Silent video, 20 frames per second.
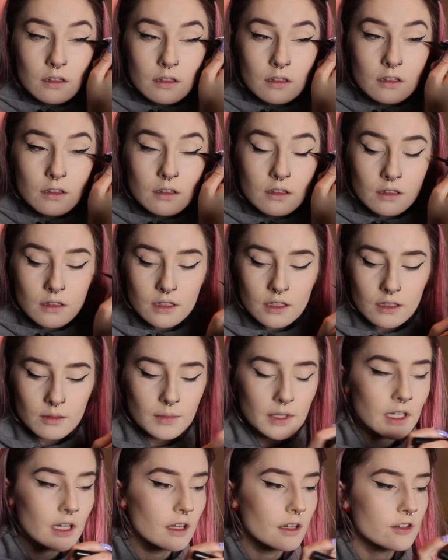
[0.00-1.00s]
Oh my
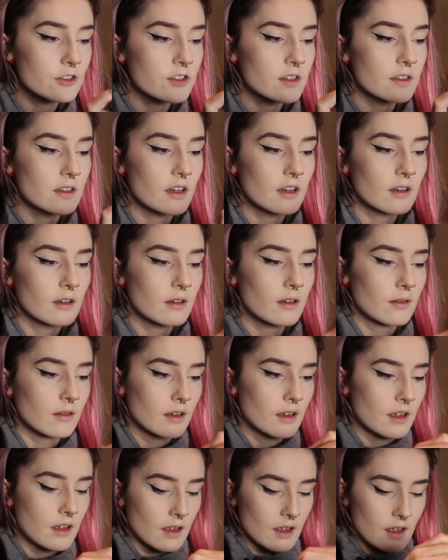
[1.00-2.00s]
gosh, she's on
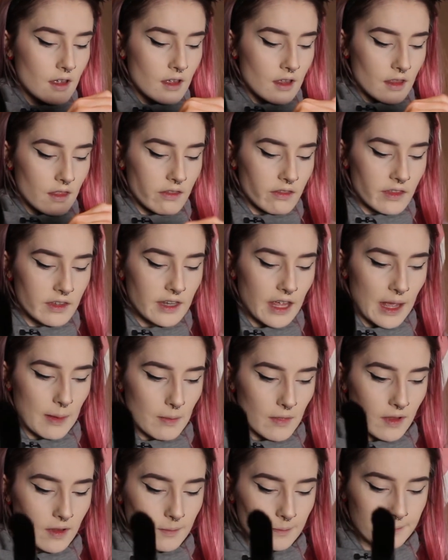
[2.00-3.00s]
the
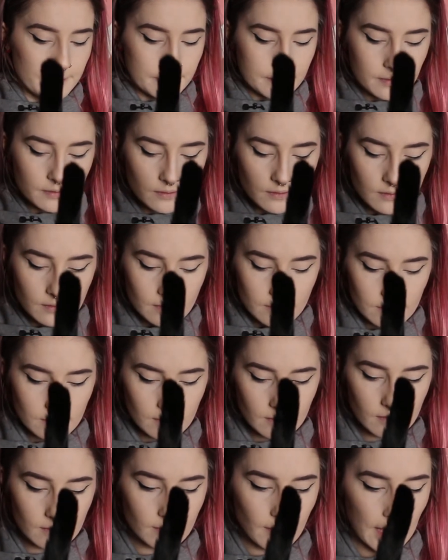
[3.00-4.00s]
table.
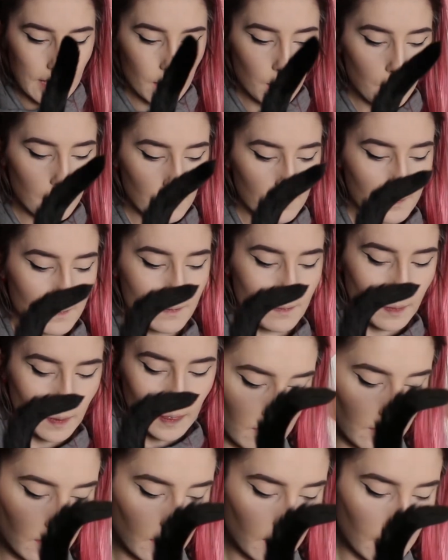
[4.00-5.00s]
Ma'am,
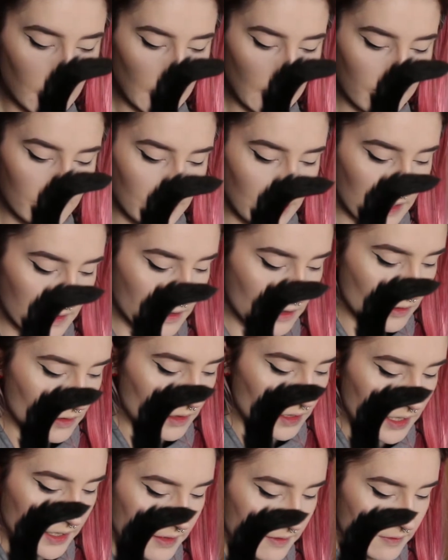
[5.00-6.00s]
I have to ask you to
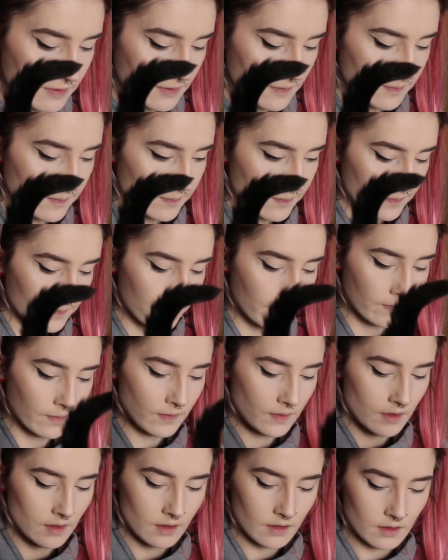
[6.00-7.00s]
leave.
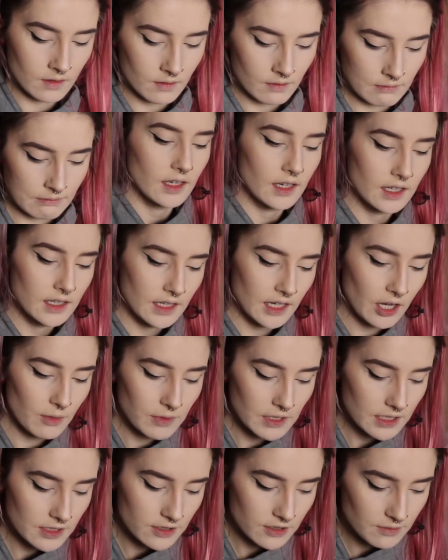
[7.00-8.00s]
Now I'm
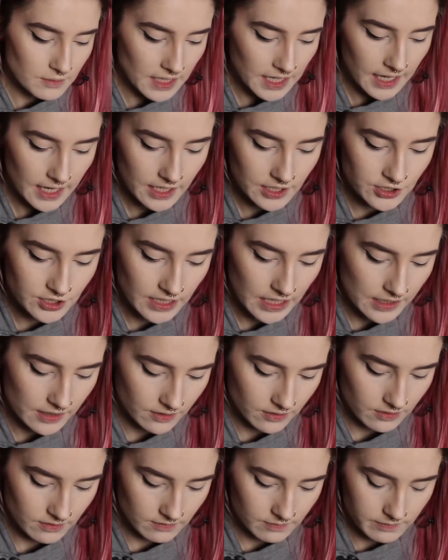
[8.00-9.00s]
going to do my
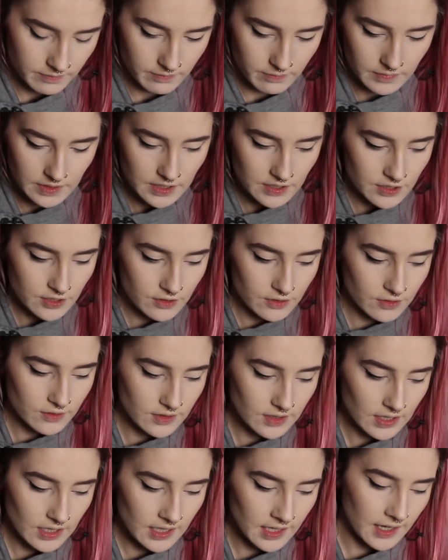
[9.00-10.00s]
eyeshadow. I'm going to do
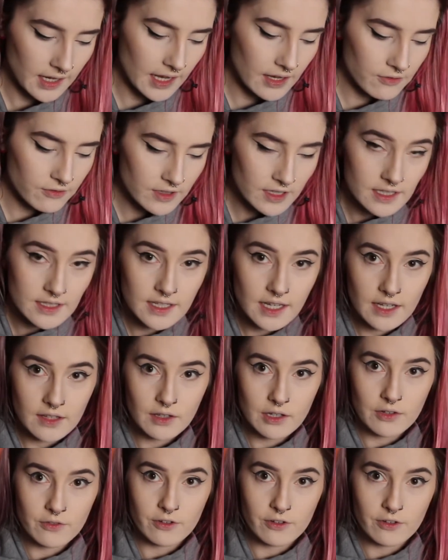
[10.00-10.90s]
an everyday look